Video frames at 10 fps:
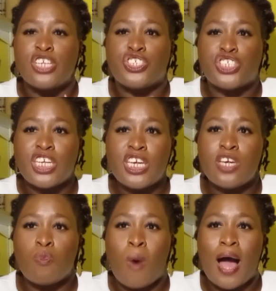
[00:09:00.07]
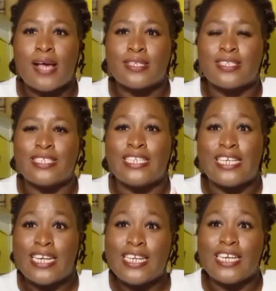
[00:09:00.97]
she was
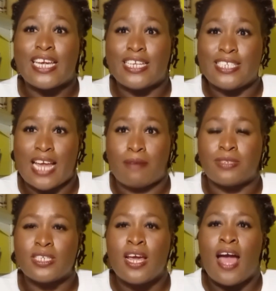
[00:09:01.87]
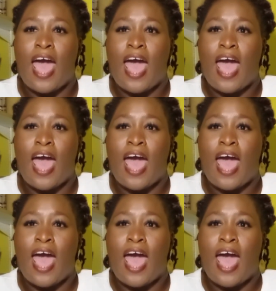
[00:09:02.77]
nearly kidnapped,